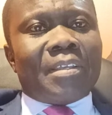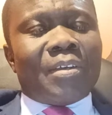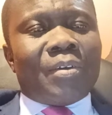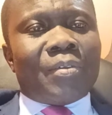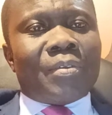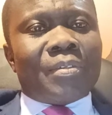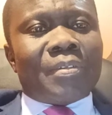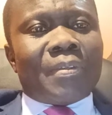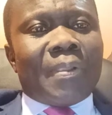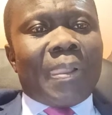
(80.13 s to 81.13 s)
on,
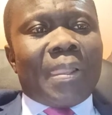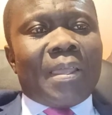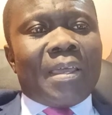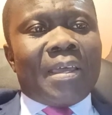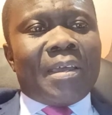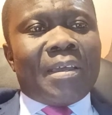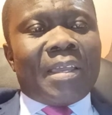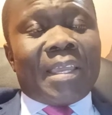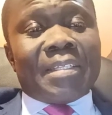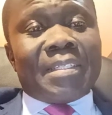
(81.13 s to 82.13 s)

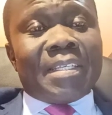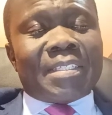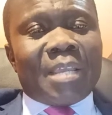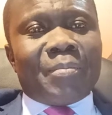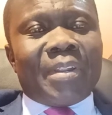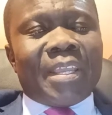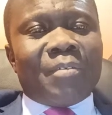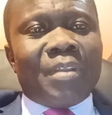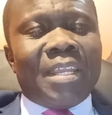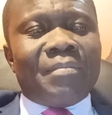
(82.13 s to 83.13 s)
I can say a summary. I
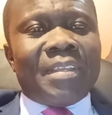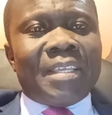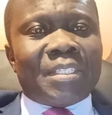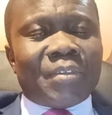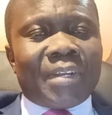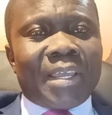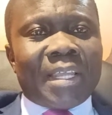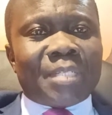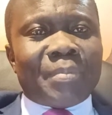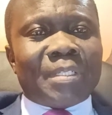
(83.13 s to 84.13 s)
will leave the historical
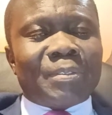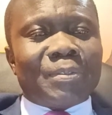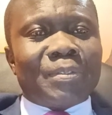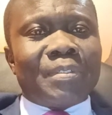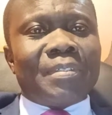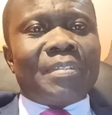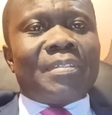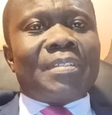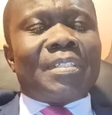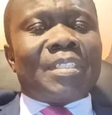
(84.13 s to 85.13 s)
aspect to
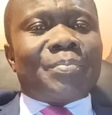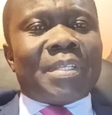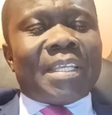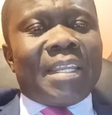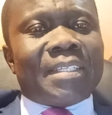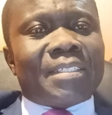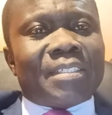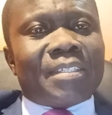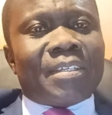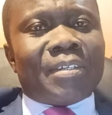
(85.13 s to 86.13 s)

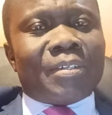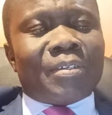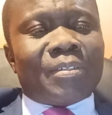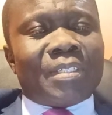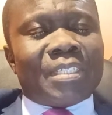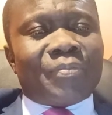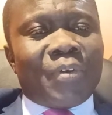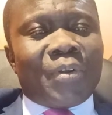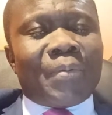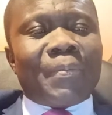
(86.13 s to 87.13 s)
specialists on this
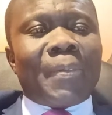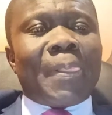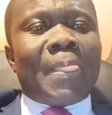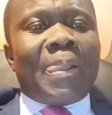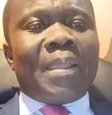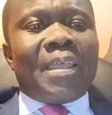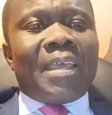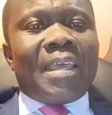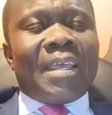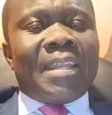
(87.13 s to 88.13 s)
forum.
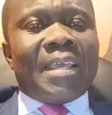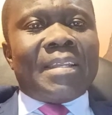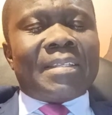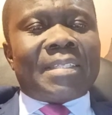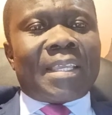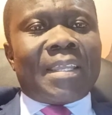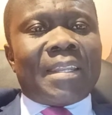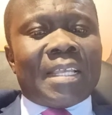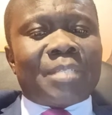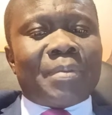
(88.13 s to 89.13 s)
And then the
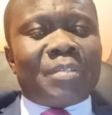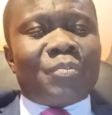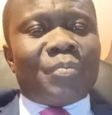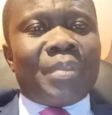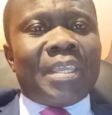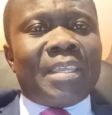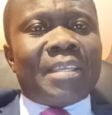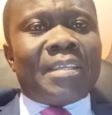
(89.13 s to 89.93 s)
second aspect will be